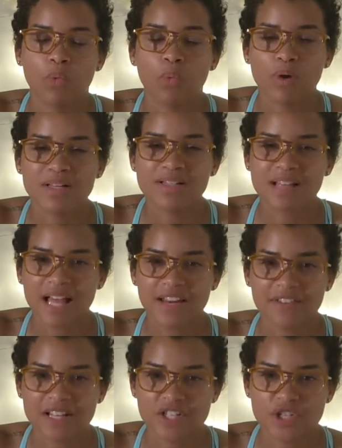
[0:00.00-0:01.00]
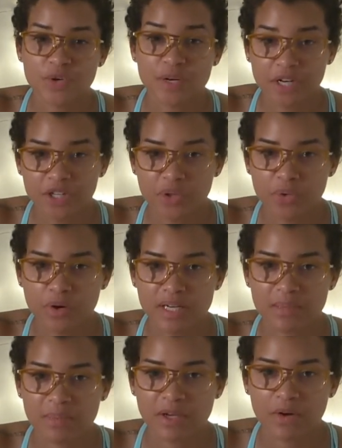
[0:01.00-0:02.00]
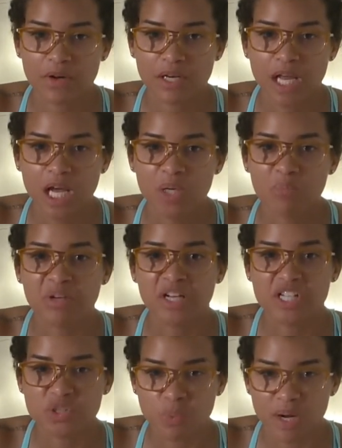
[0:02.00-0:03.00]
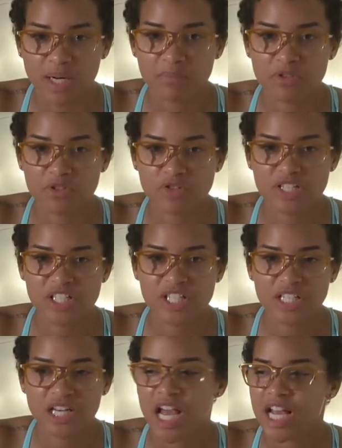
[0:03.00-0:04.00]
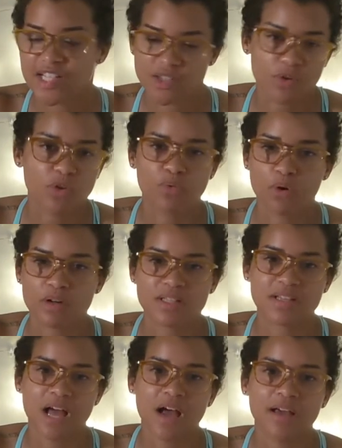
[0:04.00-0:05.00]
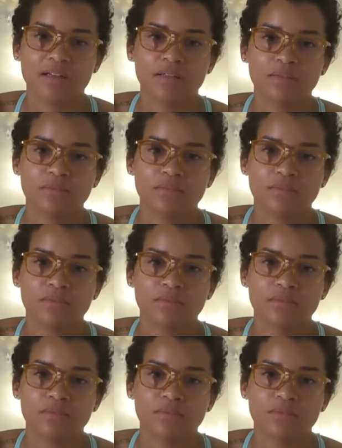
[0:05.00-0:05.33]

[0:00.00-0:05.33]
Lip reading: What side of history are you going to be on? Because One Up Nutrition is on the wrong side.